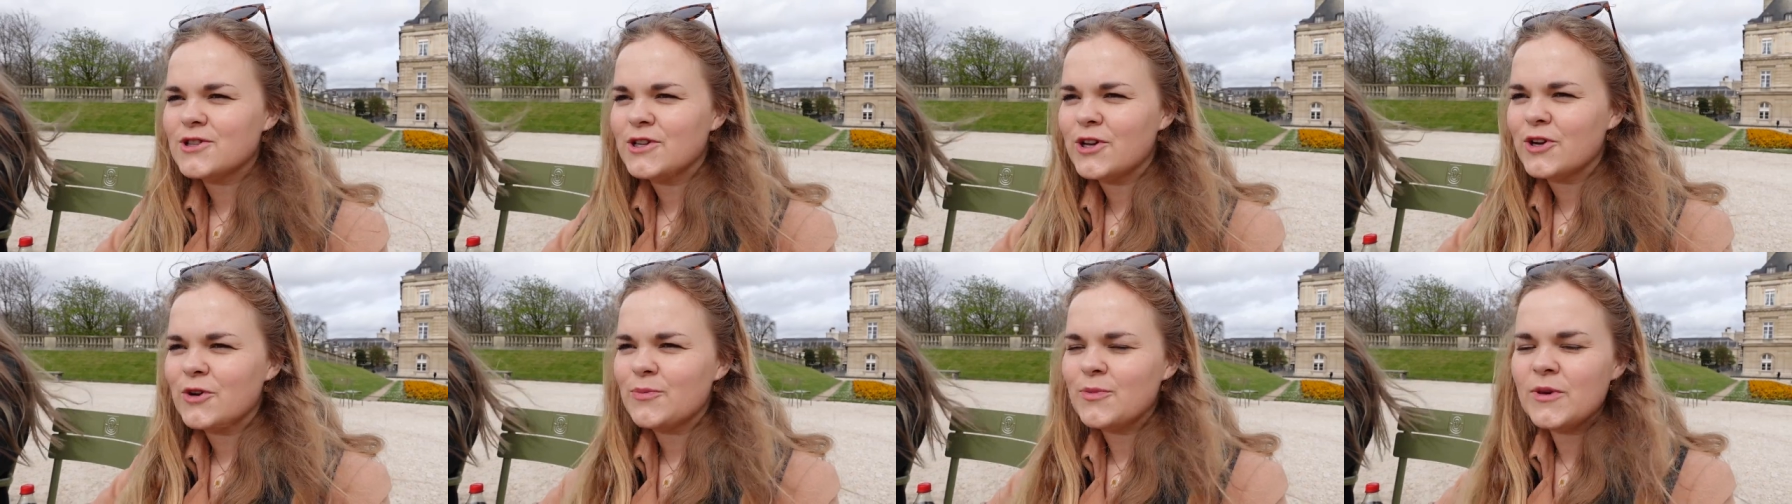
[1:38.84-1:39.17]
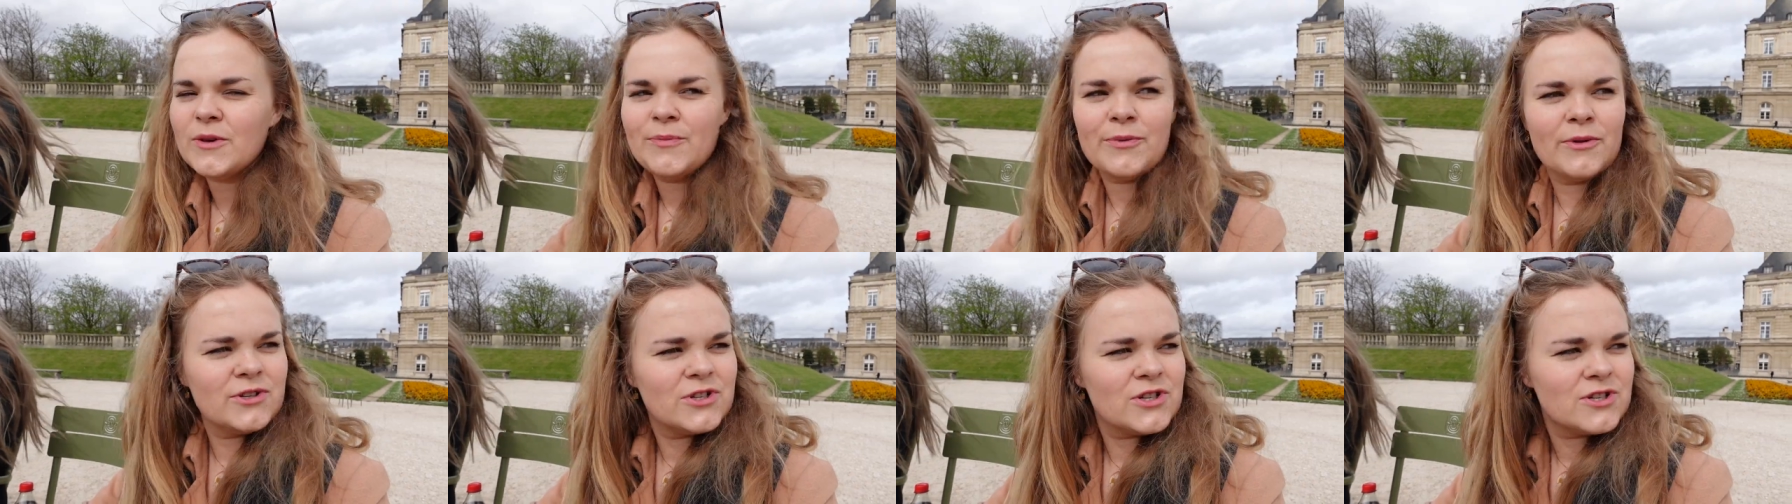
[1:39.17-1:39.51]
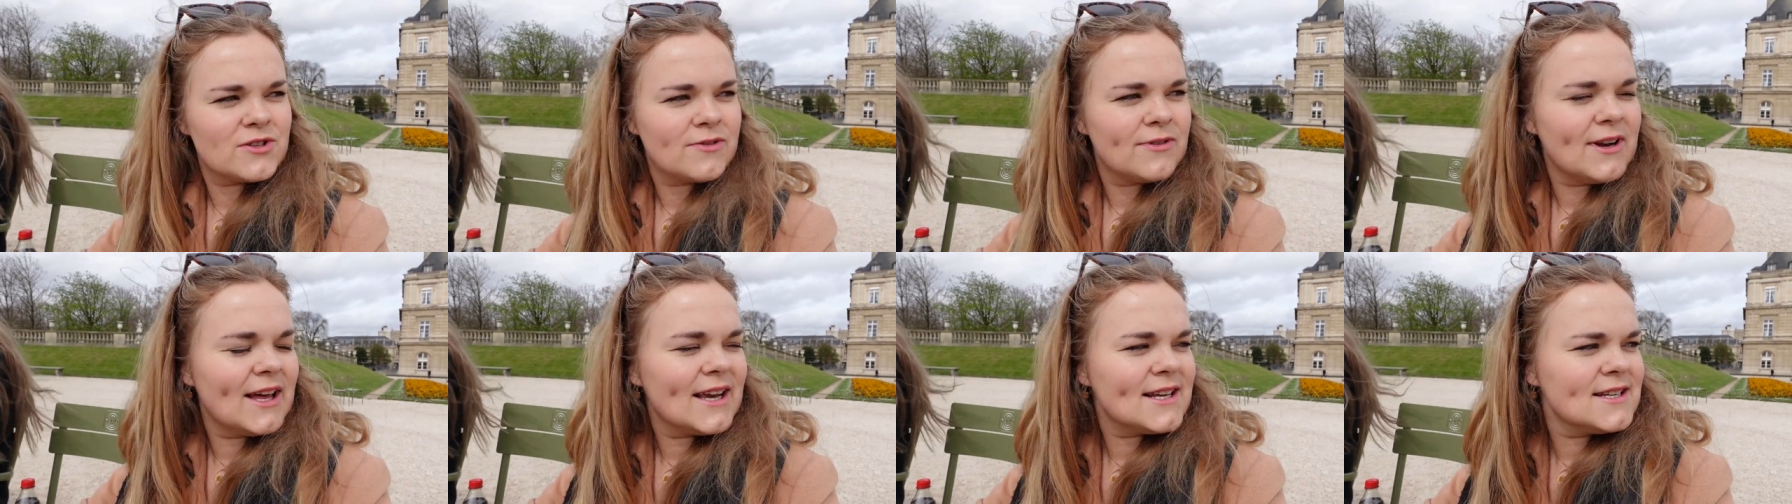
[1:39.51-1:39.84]
a lot of people
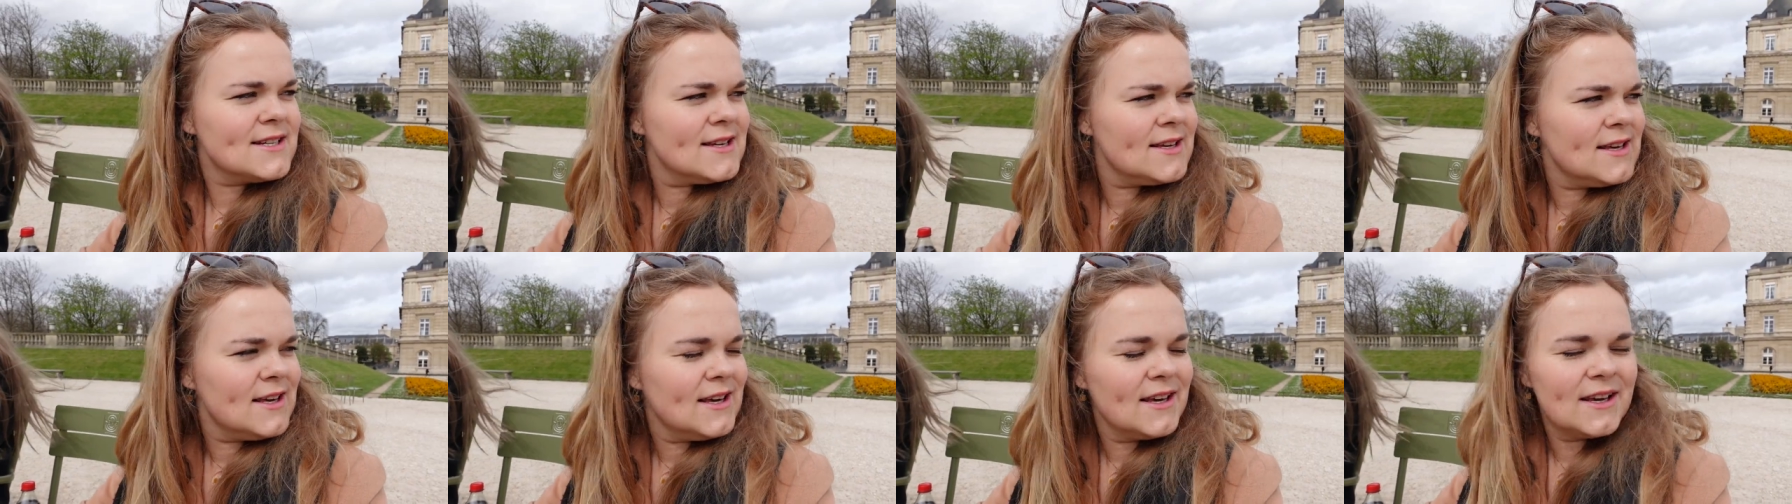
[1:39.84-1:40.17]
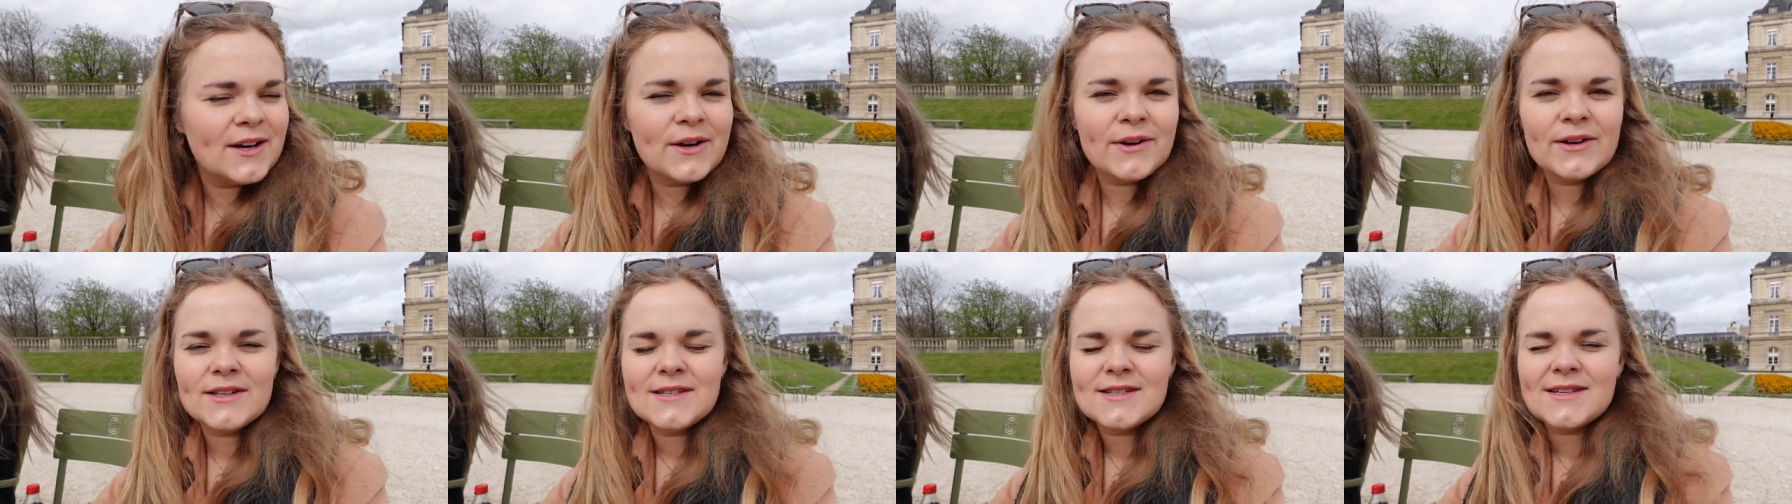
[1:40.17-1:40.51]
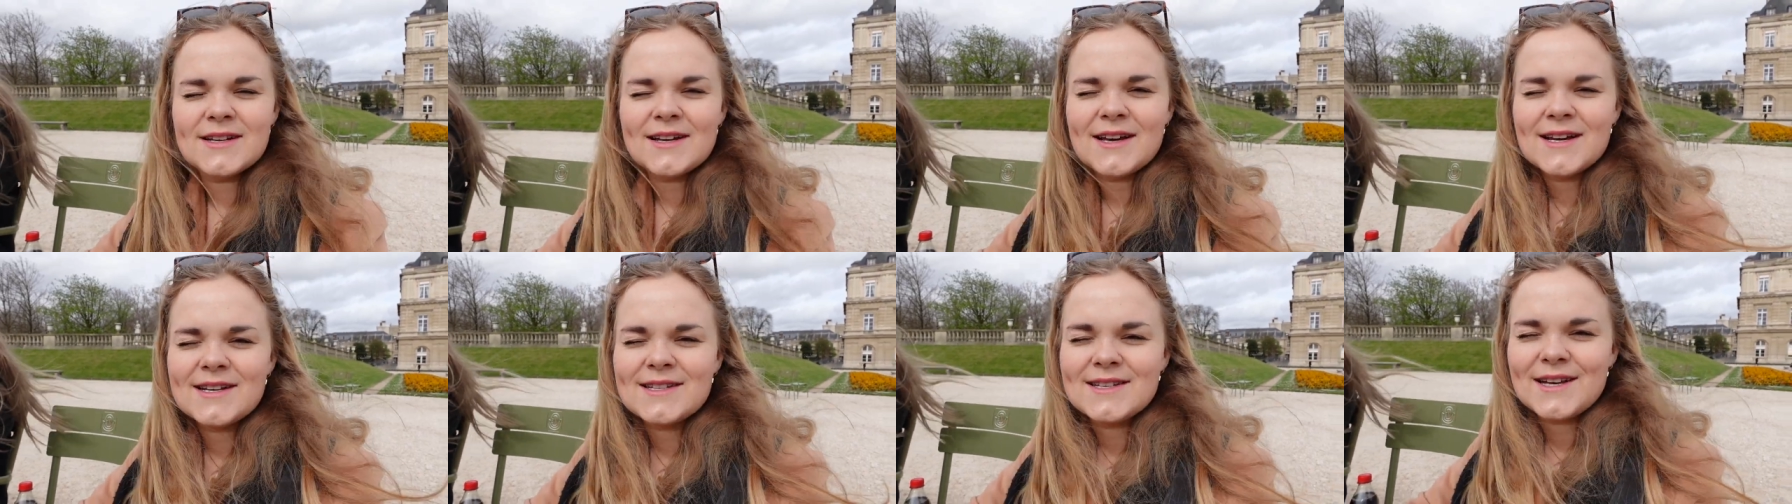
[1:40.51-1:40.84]
just relaxing here, and it's
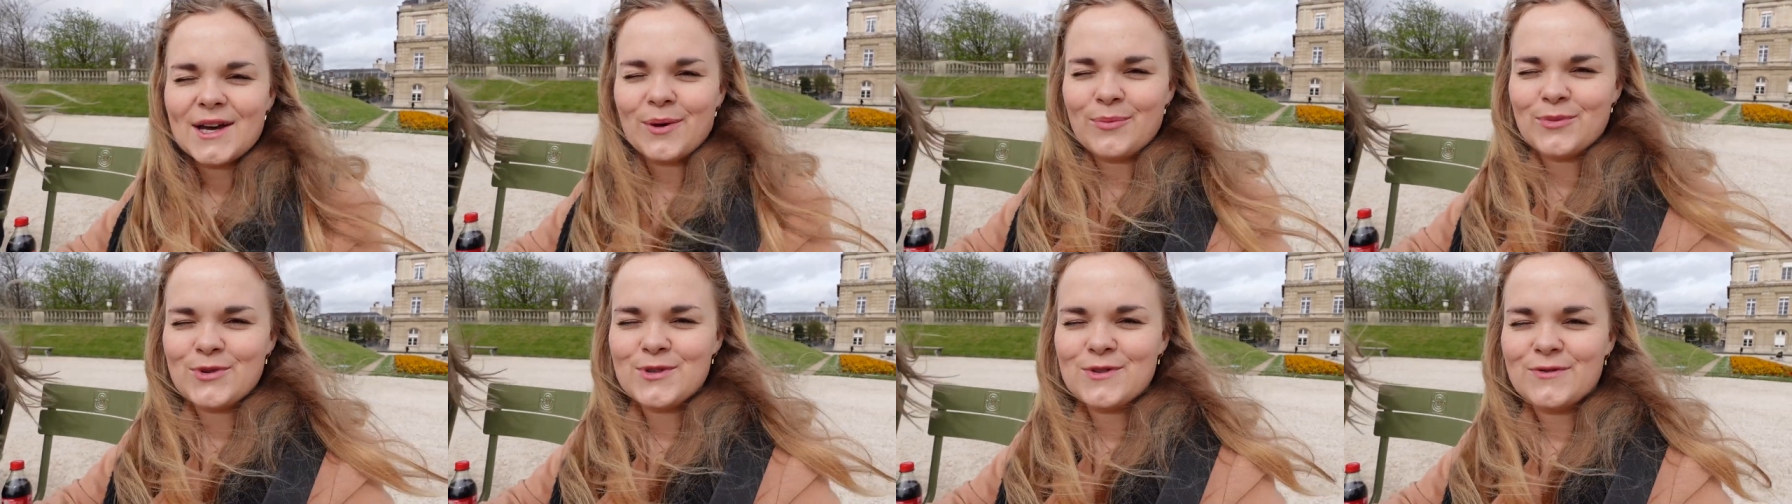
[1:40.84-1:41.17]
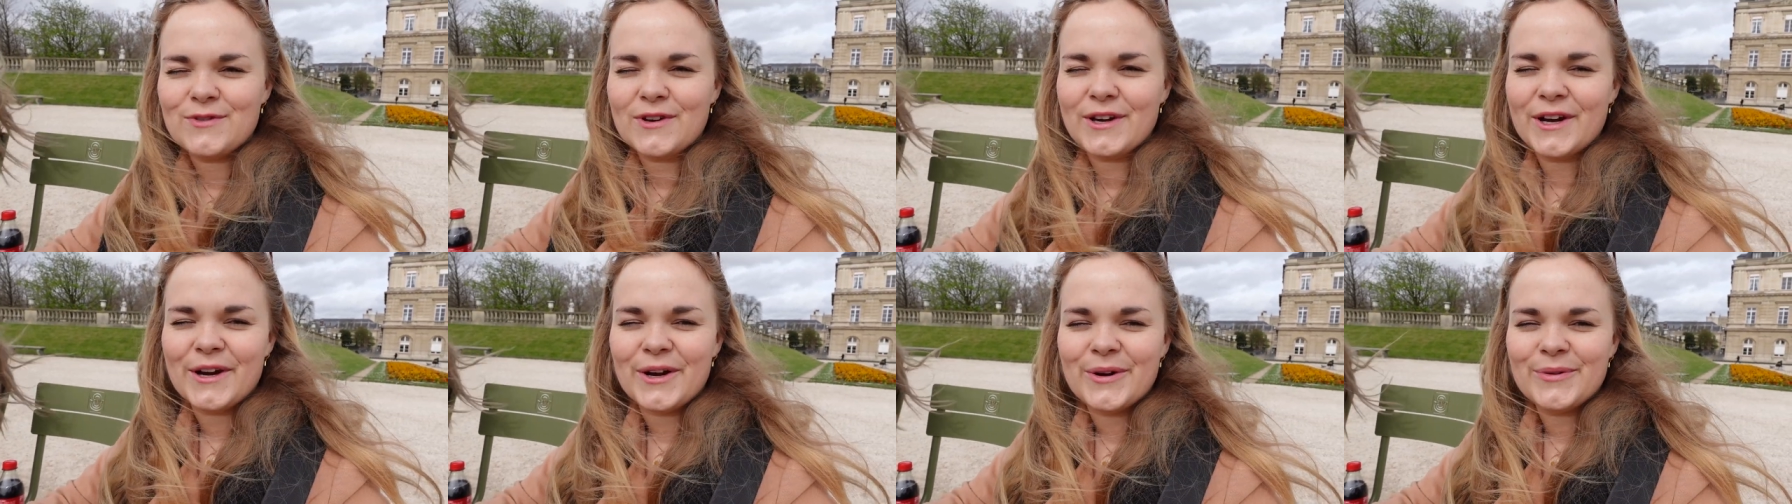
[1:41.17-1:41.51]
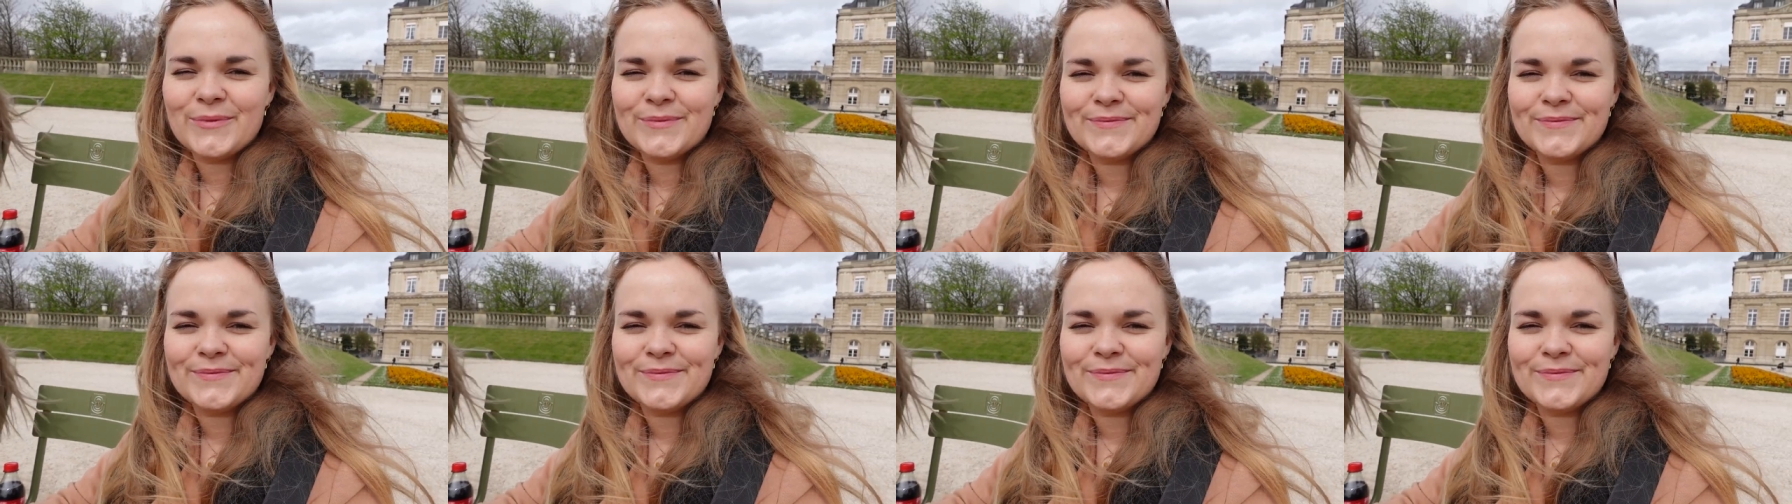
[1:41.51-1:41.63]
a nice atmosphere.